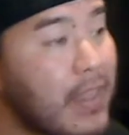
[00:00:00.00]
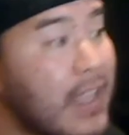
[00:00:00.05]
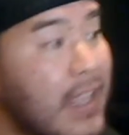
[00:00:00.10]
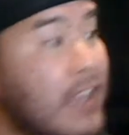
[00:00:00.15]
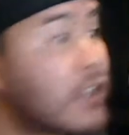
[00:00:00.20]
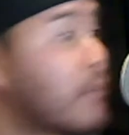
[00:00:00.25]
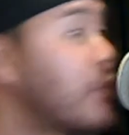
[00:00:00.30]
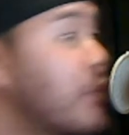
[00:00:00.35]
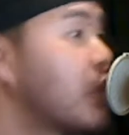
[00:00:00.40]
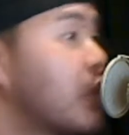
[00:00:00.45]

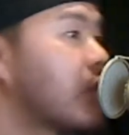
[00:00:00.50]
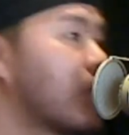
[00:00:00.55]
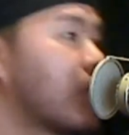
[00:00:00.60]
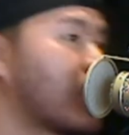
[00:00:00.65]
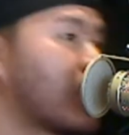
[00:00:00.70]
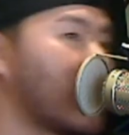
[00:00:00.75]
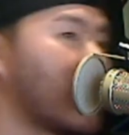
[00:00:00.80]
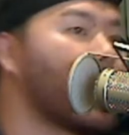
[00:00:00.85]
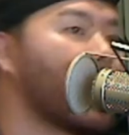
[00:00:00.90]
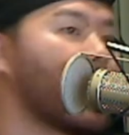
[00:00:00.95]
the beautiful
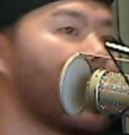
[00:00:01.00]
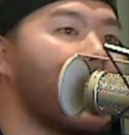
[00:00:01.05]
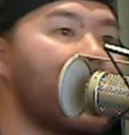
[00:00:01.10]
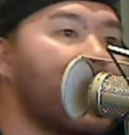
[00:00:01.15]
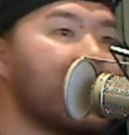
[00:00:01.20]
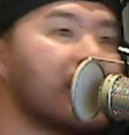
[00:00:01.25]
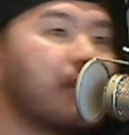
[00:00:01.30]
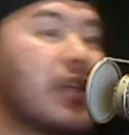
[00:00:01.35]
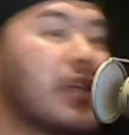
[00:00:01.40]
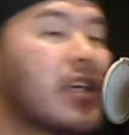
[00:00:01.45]
thing
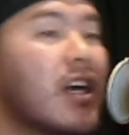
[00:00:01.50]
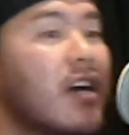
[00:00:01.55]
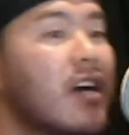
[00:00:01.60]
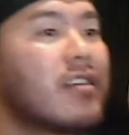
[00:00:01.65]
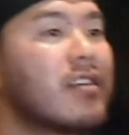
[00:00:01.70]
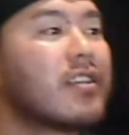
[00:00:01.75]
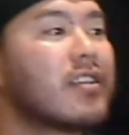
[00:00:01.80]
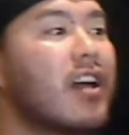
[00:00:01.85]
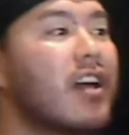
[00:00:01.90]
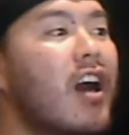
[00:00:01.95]
is
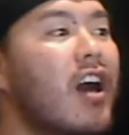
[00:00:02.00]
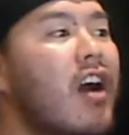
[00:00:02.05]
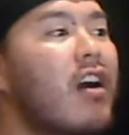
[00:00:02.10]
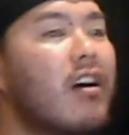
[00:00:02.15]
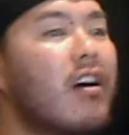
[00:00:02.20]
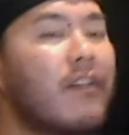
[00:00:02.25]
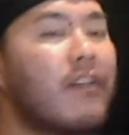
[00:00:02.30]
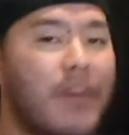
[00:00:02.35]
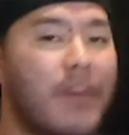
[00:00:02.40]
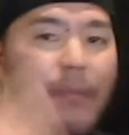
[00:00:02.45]
because
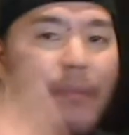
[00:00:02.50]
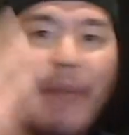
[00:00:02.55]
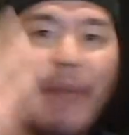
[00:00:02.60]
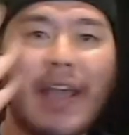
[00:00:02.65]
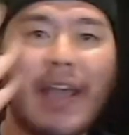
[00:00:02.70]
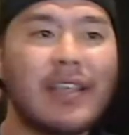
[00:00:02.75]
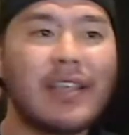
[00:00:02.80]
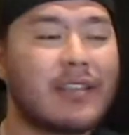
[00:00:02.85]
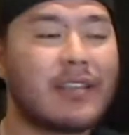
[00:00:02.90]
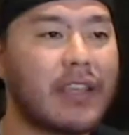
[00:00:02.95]
of the
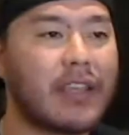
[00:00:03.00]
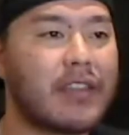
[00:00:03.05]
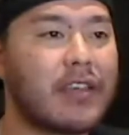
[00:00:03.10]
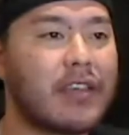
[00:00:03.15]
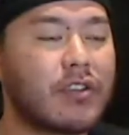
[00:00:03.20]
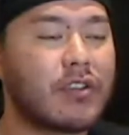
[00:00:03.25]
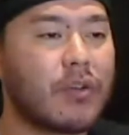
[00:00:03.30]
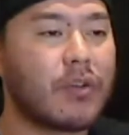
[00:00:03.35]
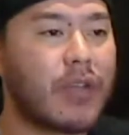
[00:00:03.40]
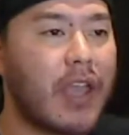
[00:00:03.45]
minds like
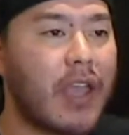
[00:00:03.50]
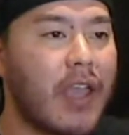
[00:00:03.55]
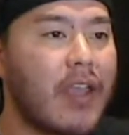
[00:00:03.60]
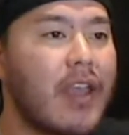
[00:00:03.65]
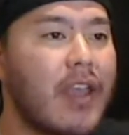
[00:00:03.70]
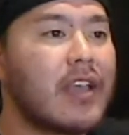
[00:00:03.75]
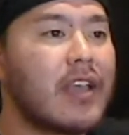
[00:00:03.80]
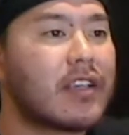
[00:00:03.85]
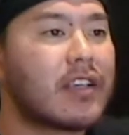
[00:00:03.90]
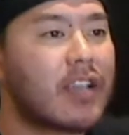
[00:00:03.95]
this,
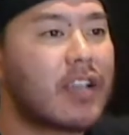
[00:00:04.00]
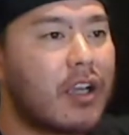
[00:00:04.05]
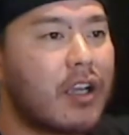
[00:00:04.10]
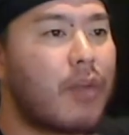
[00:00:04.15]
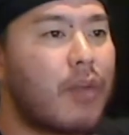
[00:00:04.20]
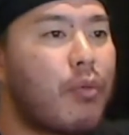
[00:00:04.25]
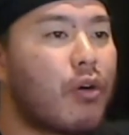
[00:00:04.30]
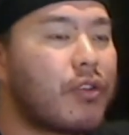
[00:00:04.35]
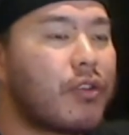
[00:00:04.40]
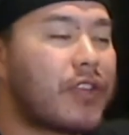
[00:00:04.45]
okay?
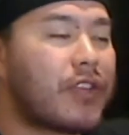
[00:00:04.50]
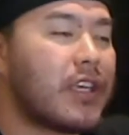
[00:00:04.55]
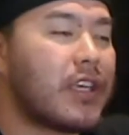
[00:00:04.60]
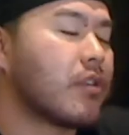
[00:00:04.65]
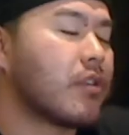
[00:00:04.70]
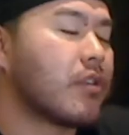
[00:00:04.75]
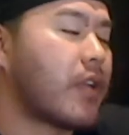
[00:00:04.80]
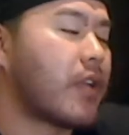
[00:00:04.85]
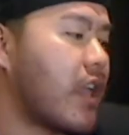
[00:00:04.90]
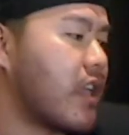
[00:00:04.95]
Couple of
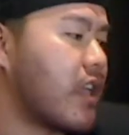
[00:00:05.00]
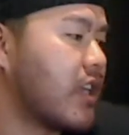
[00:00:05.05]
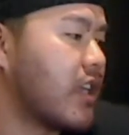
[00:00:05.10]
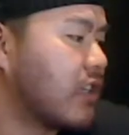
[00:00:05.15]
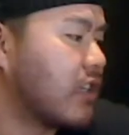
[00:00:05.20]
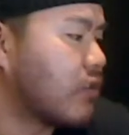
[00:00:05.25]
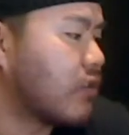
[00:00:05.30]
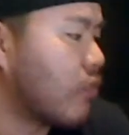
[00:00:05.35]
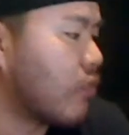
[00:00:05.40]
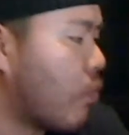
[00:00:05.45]
things, okay?
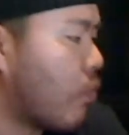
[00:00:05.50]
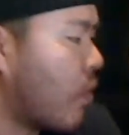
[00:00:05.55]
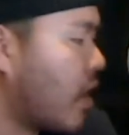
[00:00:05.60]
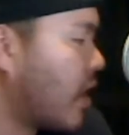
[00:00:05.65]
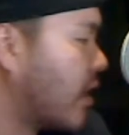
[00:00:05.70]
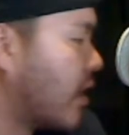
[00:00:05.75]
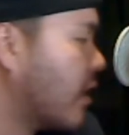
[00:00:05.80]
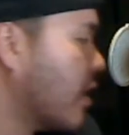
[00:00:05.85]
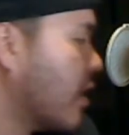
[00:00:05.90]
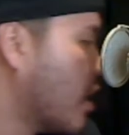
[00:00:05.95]
Is
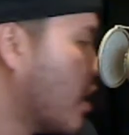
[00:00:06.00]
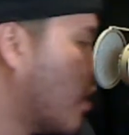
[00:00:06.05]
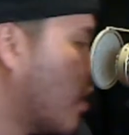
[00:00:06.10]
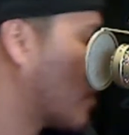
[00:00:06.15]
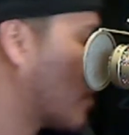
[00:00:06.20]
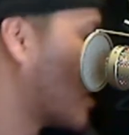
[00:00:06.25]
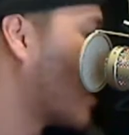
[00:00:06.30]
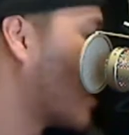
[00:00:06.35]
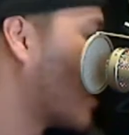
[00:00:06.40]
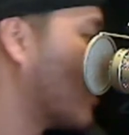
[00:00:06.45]
one,
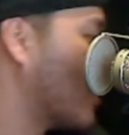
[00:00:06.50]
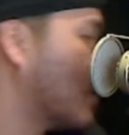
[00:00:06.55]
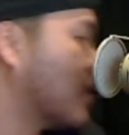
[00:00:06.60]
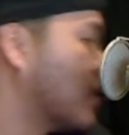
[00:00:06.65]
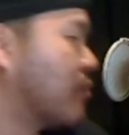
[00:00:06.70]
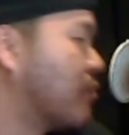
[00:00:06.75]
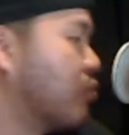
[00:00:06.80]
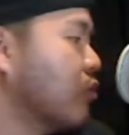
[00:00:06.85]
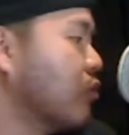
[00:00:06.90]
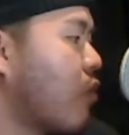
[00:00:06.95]
okay,
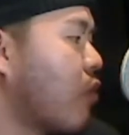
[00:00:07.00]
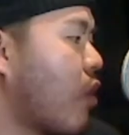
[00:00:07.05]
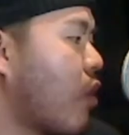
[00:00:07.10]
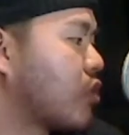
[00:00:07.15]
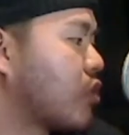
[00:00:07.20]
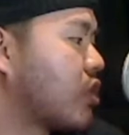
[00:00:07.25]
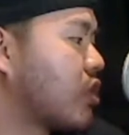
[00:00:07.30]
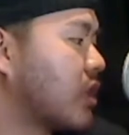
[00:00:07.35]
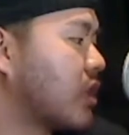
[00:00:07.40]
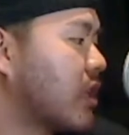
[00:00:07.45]
is blue
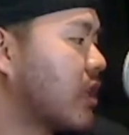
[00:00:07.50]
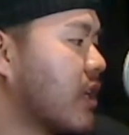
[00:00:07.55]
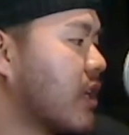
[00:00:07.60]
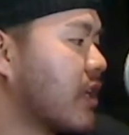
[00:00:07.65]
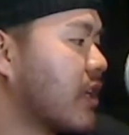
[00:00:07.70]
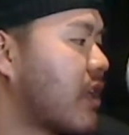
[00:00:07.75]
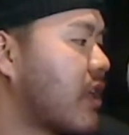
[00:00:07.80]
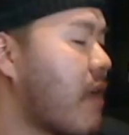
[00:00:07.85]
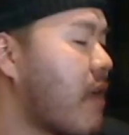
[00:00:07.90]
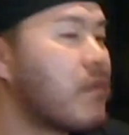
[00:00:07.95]
ocean
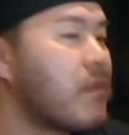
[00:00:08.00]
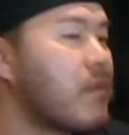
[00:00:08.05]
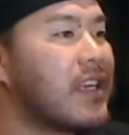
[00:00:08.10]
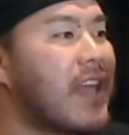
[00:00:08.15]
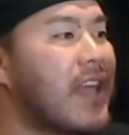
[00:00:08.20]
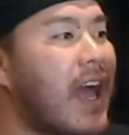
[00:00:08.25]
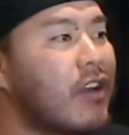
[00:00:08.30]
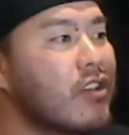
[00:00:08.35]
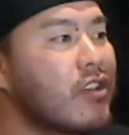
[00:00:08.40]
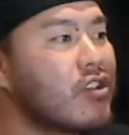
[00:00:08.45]
can be
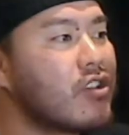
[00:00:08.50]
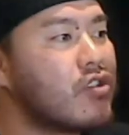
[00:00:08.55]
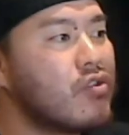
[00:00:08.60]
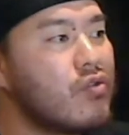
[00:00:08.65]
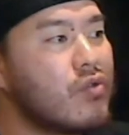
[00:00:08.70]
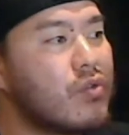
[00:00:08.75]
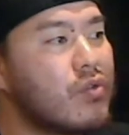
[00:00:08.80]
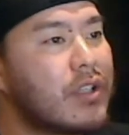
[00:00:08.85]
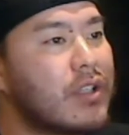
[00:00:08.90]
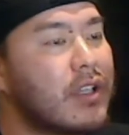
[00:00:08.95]
not
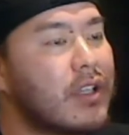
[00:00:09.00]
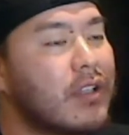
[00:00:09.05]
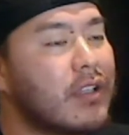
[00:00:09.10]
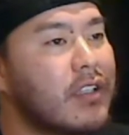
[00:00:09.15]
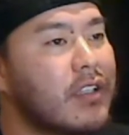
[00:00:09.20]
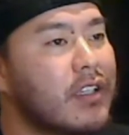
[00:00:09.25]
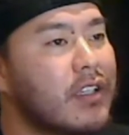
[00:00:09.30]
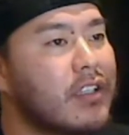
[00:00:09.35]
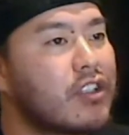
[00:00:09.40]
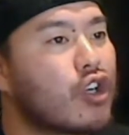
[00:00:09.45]
used
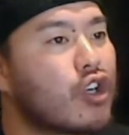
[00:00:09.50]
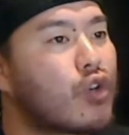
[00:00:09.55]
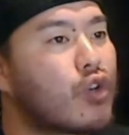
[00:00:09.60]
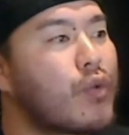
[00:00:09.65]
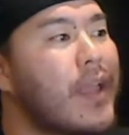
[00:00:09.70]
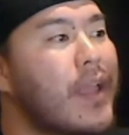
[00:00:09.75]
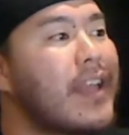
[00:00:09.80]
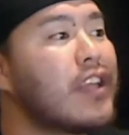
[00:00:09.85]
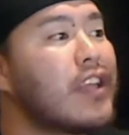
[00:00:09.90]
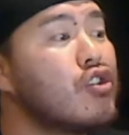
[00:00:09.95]
to
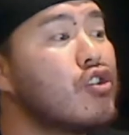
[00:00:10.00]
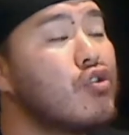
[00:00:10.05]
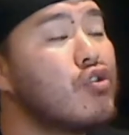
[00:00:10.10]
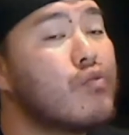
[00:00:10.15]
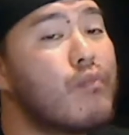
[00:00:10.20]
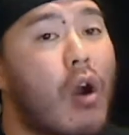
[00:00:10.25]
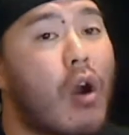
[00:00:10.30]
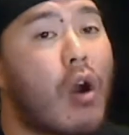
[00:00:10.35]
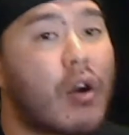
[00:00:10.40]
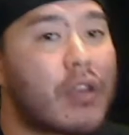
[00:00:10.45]
create a new
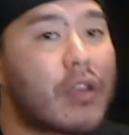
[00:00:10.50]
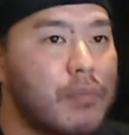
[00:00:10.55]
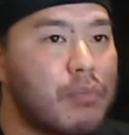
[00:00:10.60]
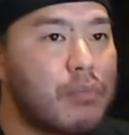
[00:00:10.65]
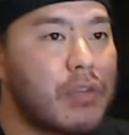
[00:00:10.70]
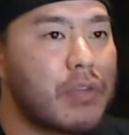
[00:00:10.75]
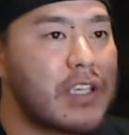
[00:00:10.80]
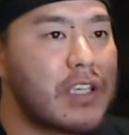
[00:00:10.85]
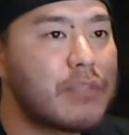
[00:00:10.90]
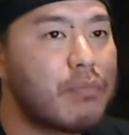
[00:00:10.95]

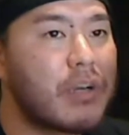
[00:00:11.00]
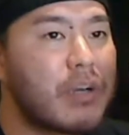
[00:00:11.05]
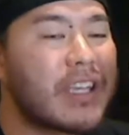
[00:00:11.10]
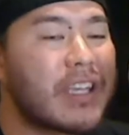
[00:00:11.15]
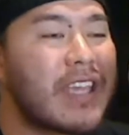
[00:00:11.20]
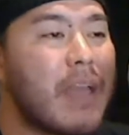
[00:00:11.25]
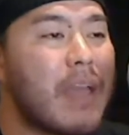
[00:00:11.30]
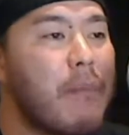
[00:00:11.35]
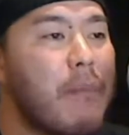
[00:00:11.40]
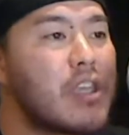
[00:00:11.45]
marketplace, but
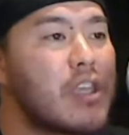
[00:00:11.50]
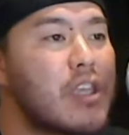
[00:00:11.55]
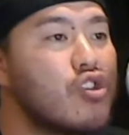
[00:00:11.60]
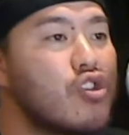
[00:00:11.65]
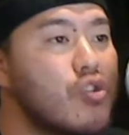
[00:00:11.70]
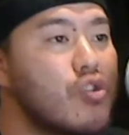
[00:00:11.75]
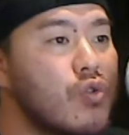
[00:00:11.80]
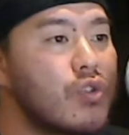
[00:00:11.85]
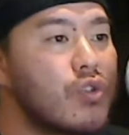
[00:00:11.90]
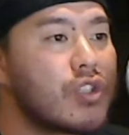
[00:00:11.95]
can be
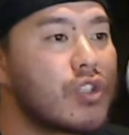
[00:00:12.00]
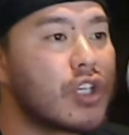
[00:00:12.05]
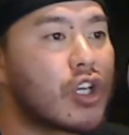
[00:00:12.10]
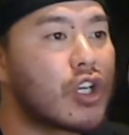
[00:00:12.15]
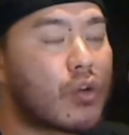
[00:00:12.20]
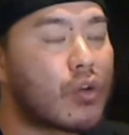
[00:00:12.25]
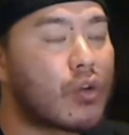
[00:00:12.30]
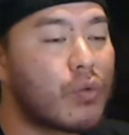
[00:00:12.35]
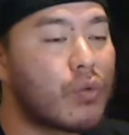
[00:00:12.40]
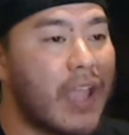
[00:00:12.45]
used to
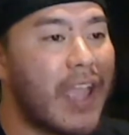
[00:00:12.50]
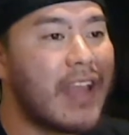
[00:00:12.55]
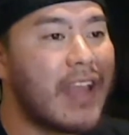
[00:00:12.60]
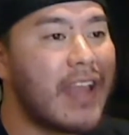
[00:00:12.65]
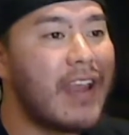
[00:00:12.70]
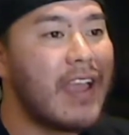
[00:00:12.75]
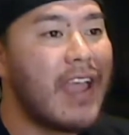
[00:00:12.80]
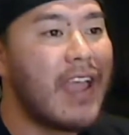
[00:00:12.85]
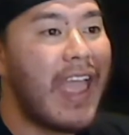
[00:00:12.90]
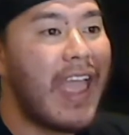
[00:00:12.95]

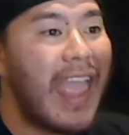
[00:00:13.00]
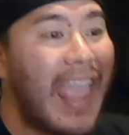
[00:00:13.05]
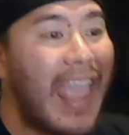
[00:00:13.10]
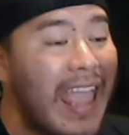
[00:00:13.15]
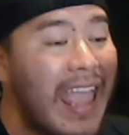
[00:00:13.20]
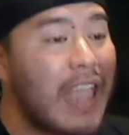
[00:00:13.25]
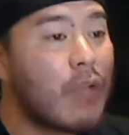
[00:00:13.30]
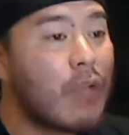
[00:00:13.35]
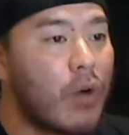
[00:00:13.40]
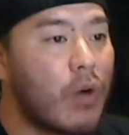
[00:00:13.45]
create
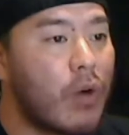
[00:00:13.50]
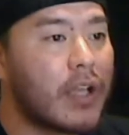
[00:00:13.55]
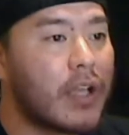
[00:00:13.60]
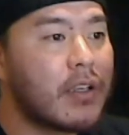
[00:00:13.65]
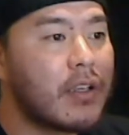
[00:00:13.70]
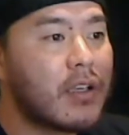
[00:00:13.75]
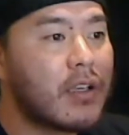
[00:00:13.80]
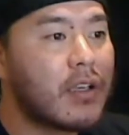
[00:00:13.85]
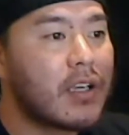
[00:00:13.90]
a what?